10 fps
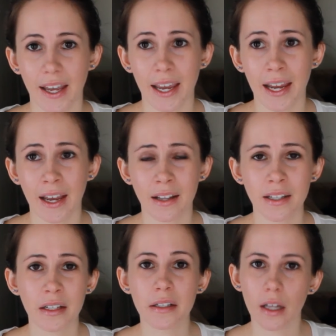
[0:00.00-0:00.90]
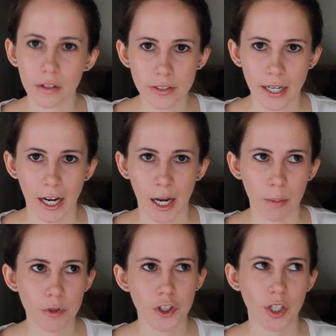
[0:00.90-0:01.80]
And then another
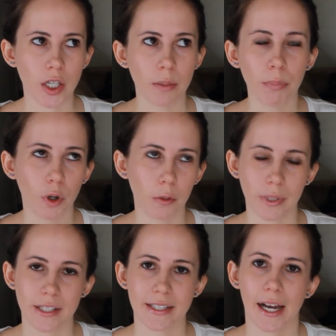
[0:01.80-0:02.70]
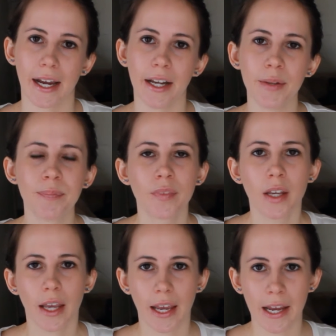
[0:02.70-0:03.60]
time she pulled me aside
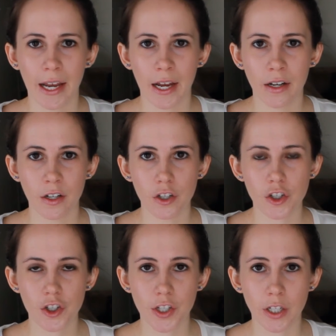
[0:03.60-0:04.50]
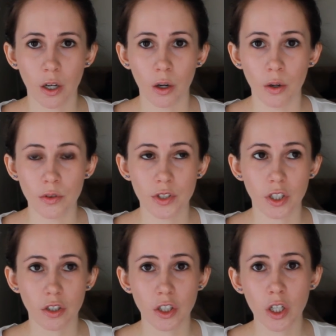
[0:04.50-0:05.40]
and she goes,
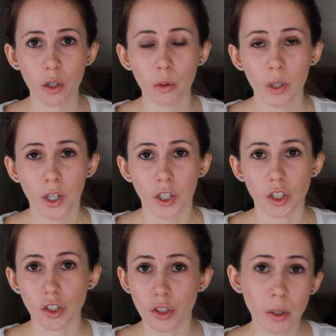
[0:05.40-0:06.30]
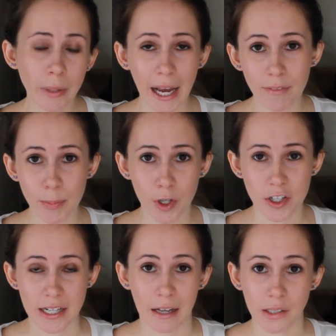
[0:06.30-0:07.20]
you know, you don't have the
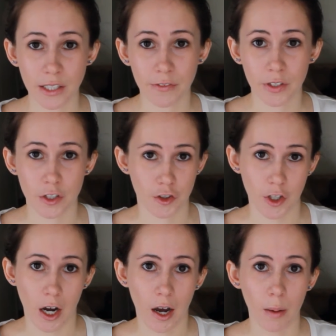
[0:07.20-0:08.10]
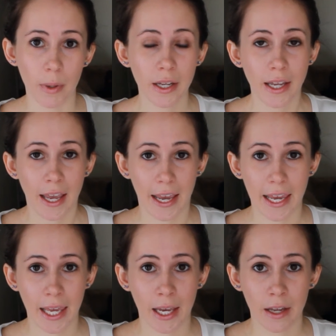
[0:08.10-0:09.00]
personality for this job
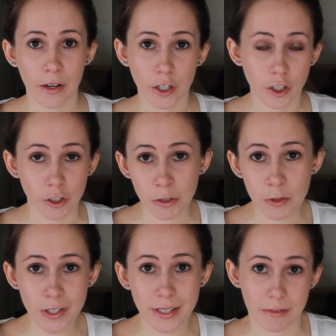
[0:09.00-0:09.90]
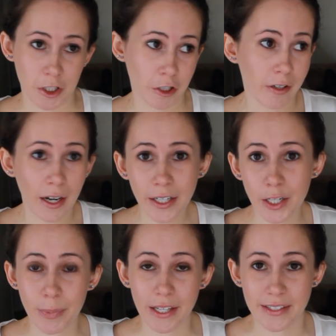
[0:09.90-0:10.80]
and you're not
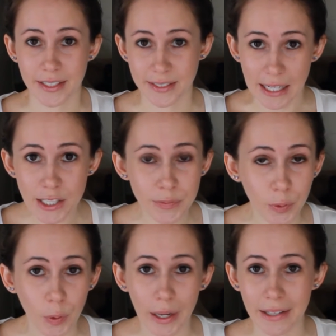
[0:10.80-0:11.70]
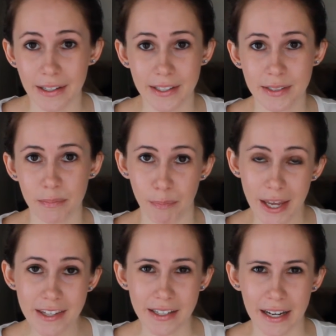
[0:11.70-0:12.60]
going to be successful in this
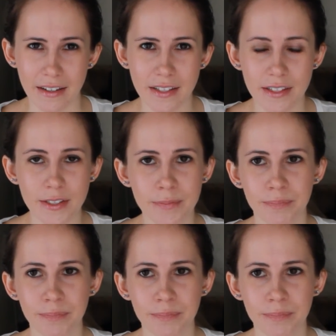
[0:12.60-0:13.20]
business.